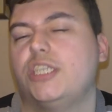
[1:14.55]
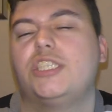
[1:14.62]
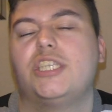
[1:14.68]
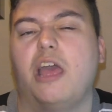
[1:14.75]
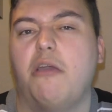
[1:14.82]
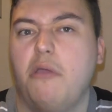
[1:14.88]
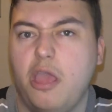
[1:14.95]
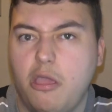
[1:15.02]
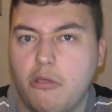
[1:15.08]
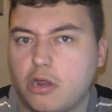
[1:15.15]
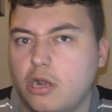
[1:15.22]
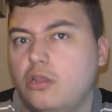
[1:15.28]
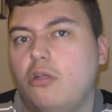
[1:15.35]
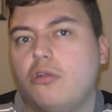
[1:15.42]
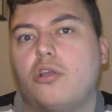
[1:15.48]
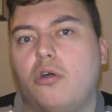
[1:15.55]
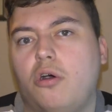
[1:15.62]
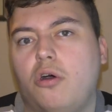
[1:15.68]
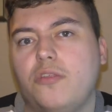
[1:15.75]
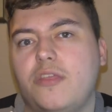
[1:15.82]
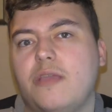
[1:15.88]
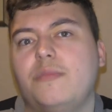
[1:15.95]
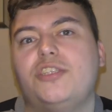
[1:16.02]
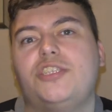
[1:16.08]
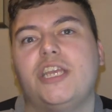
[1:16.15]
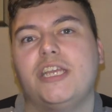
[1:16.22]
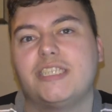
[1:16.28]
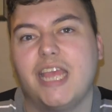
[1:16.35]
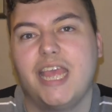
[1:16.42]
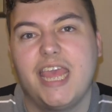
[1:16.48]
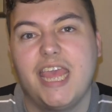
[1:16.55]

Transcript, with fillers: So we're going to look at all the images.